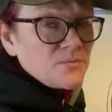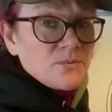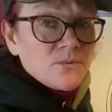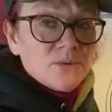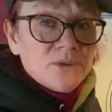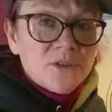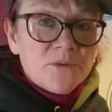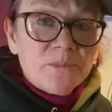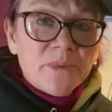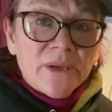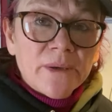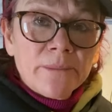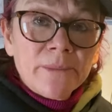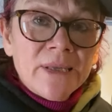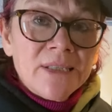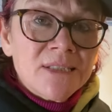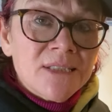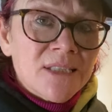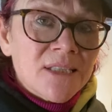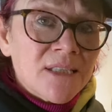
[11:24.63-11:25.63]
wall is
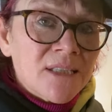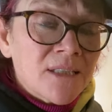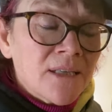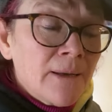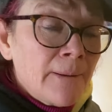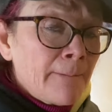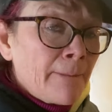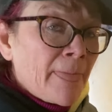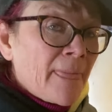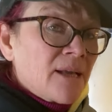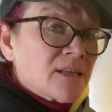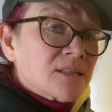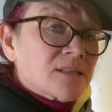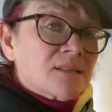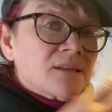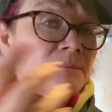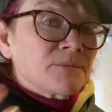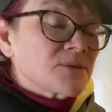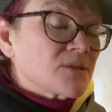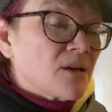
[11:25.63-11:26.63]
pigmented.
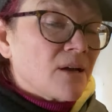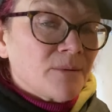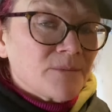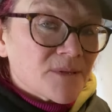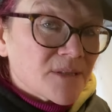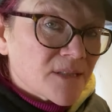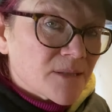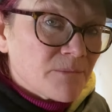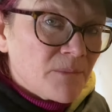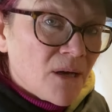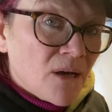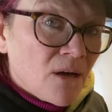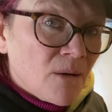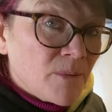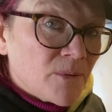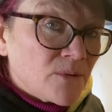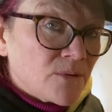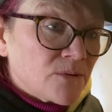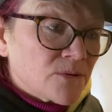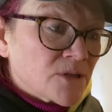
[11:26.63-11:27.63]
Sometimes it's
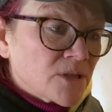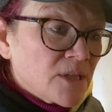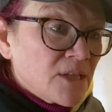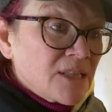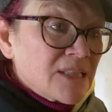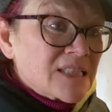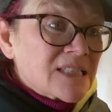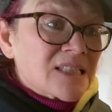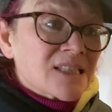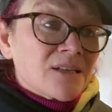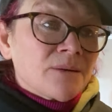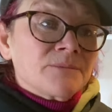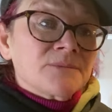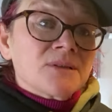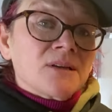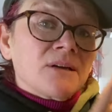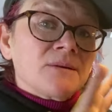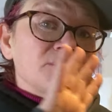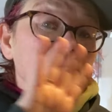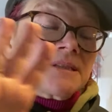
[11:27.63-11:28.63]
marbled,
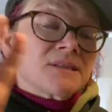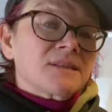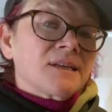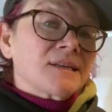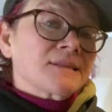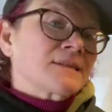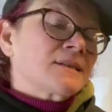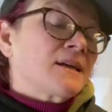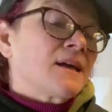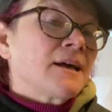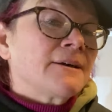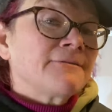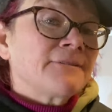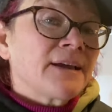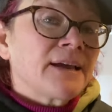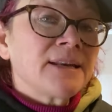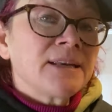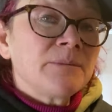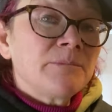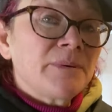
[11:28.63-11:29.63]
sometimes it doesn't have
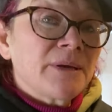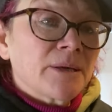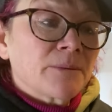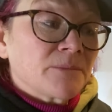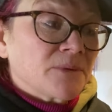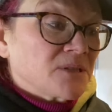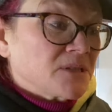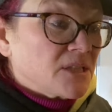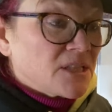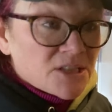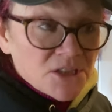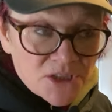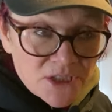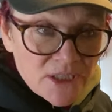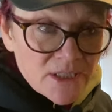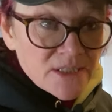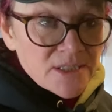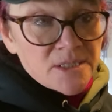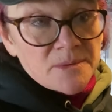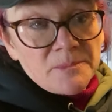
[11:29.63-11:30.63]
any pigment. It
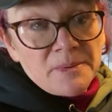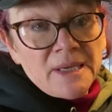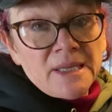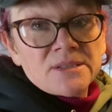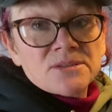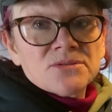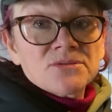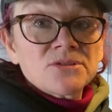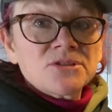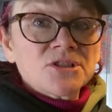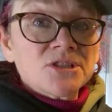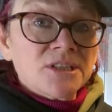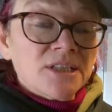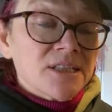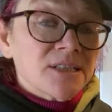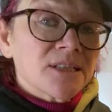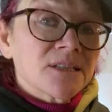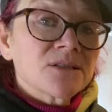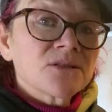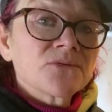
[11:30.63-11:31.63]
just depends on the
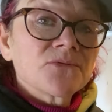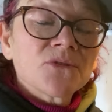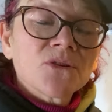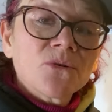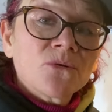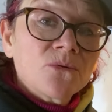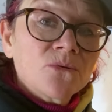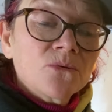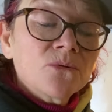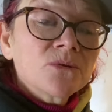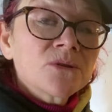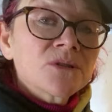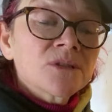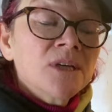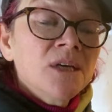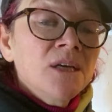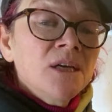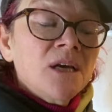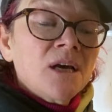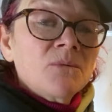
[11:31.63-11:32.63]
genetics of the horse
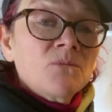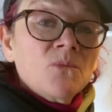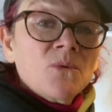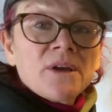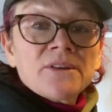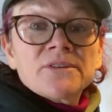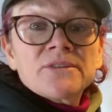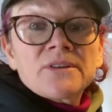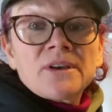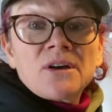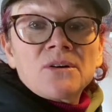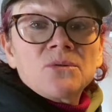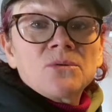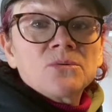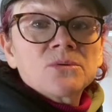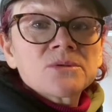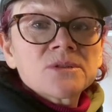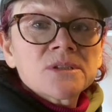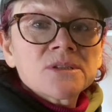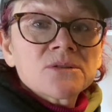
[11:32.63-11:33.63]
and whether that
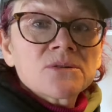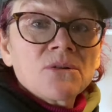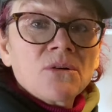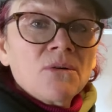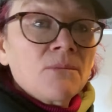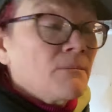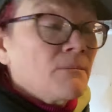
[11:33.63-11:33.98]
horse has got